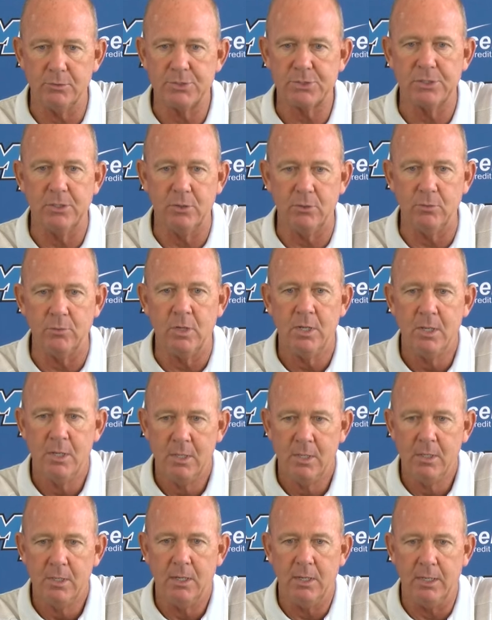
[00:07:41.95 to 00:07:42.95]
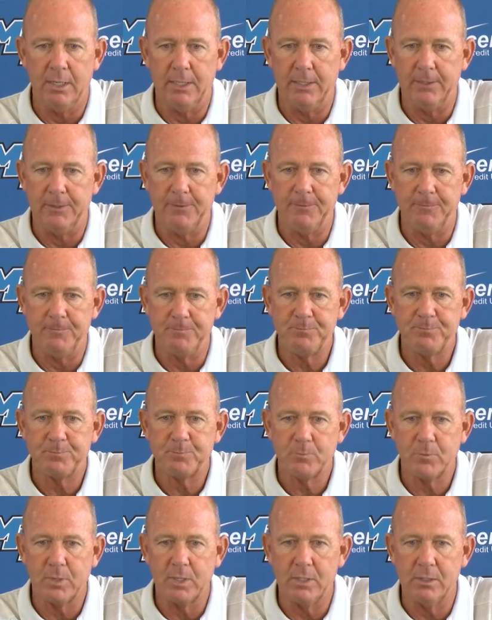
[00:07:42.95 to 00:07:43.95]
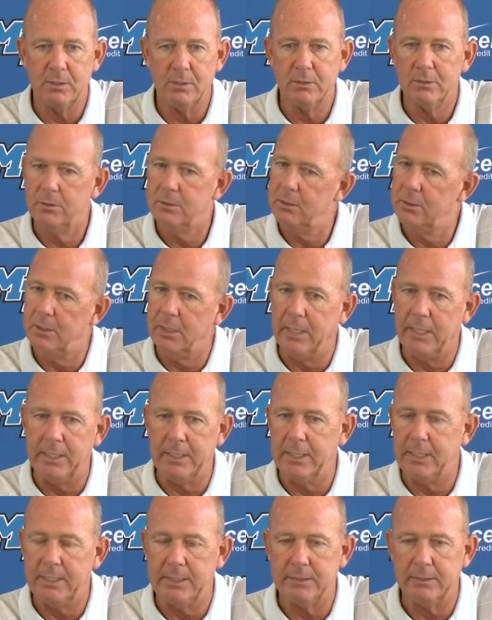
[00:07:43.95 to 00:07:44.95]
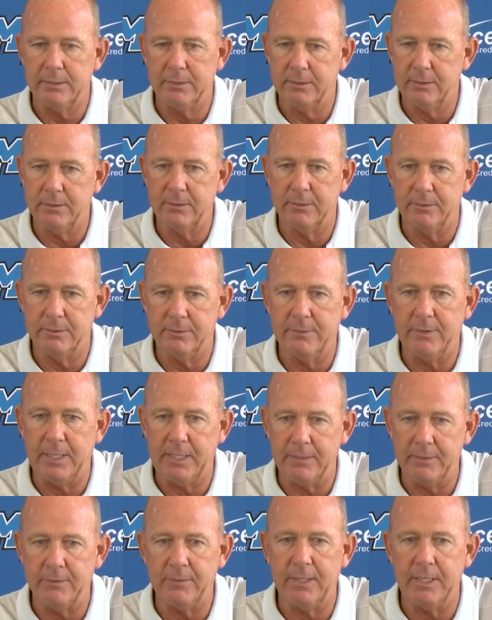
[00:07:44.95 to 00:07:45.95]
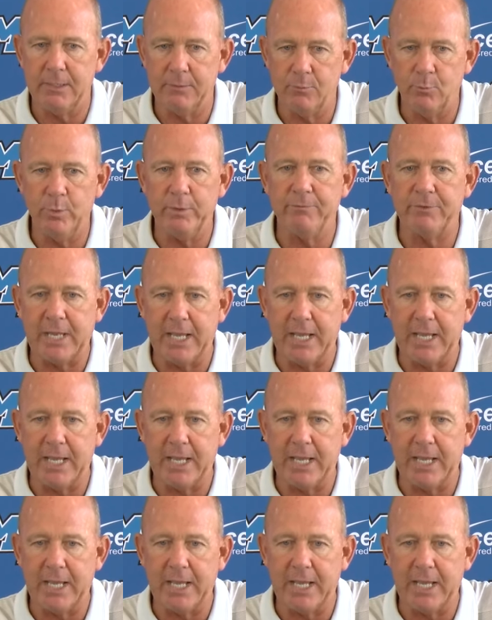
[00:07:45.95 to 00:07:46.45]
So um, uh, they, they, we've